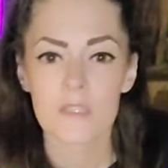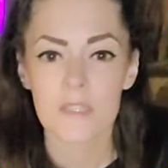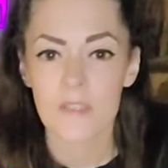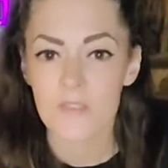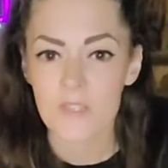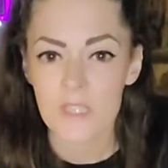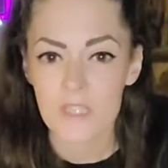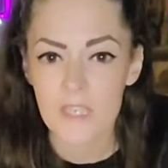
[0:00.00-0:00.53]

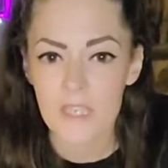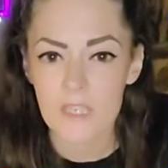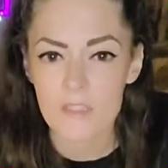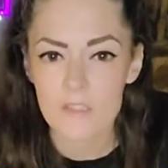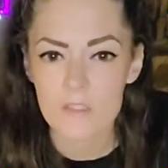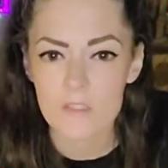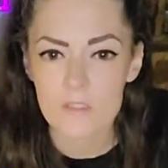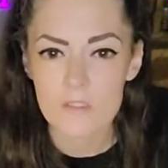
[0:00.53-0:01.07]
seven day
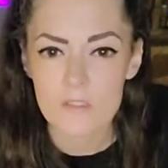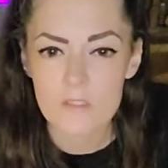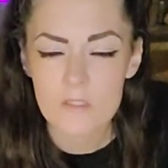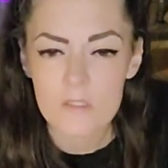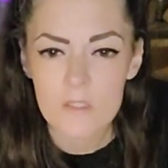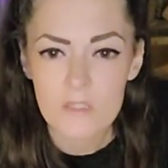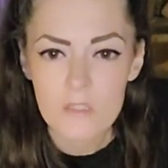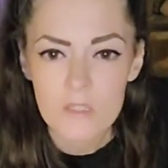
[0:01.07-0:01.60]

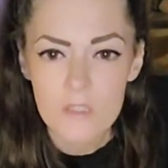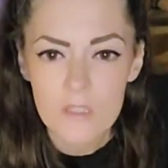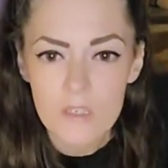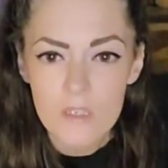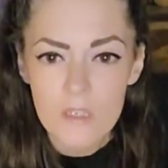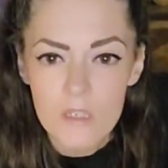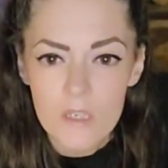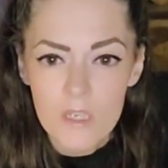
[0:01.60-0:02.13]
candles.
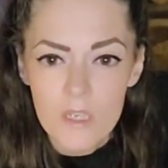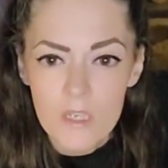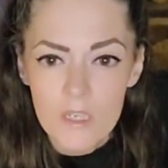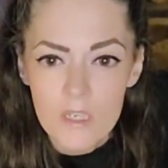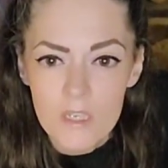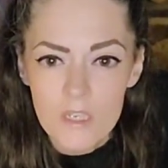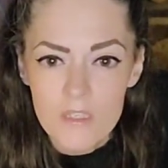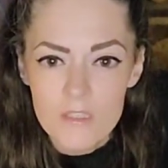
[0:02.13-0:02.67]

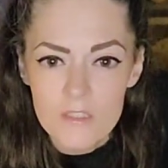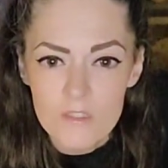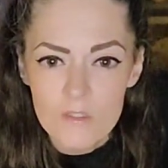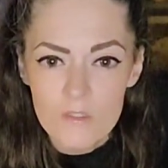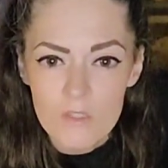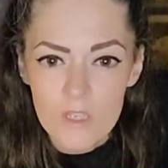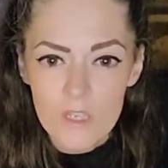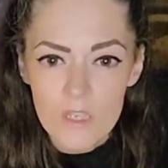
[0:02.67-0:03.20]
I
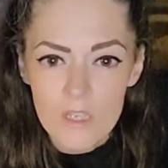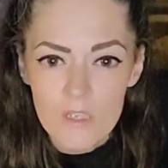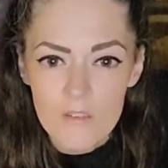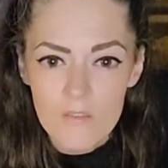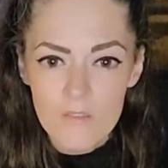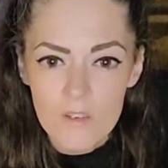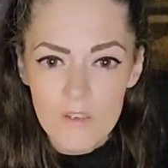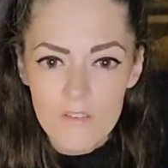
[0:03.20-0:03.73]
see you
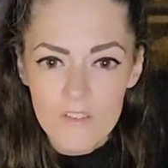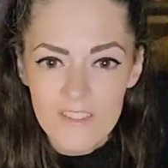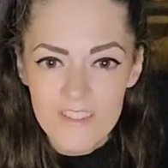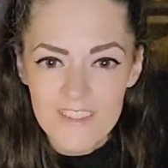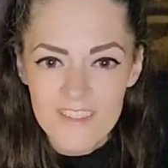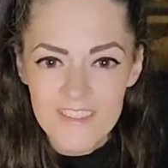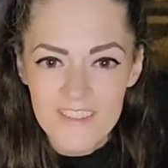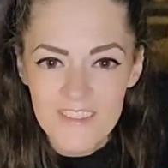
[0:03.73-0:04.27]
live. I
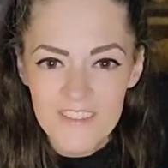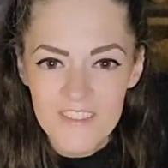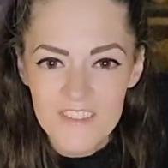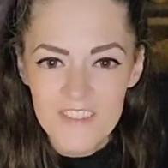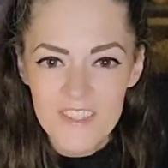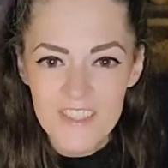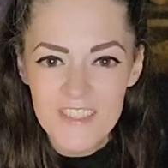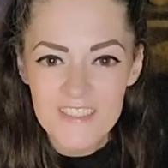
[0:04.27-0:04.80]
really do love your
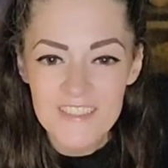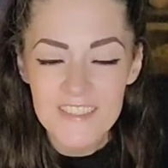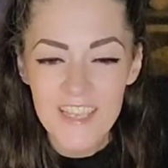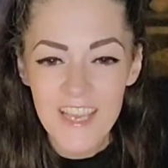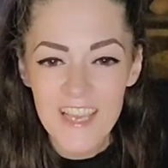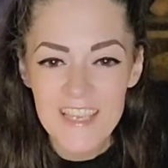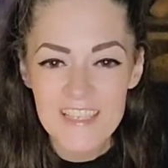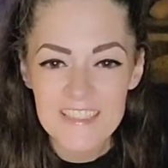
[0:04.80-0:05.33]
dress.
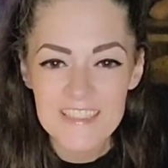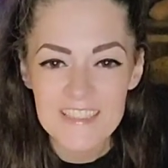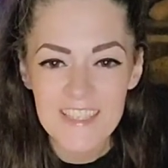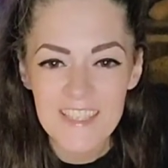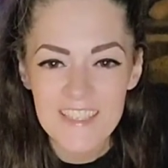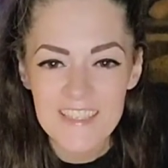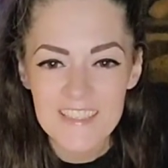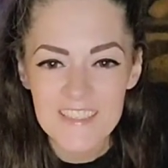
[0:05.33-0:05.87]
Yes,
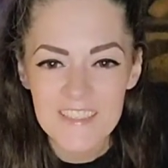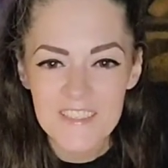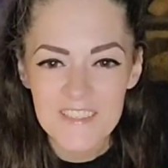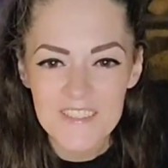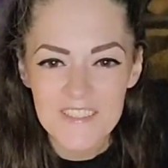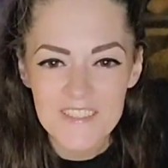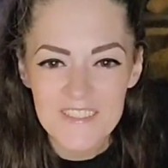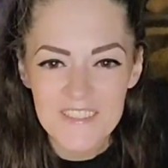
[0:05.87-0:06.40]
thank
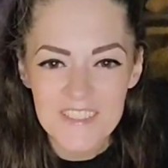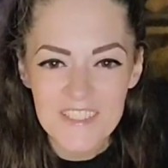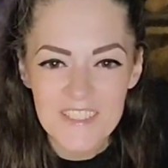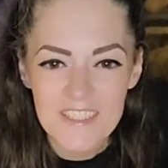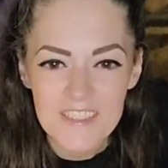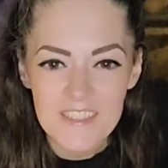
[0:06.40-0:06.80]
you.